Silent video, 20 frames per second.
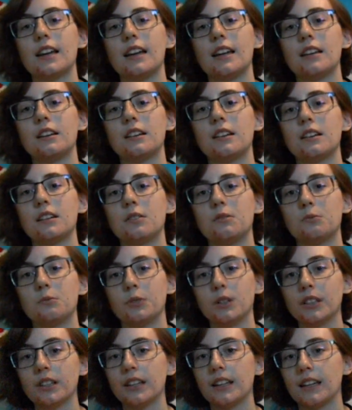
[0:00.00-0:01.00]
and
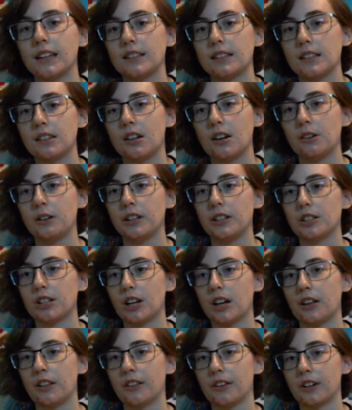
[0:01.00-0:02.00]
really get to know
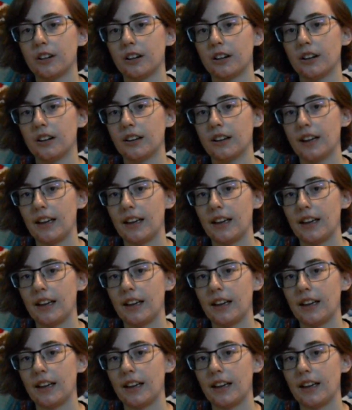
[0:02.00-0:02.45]
each other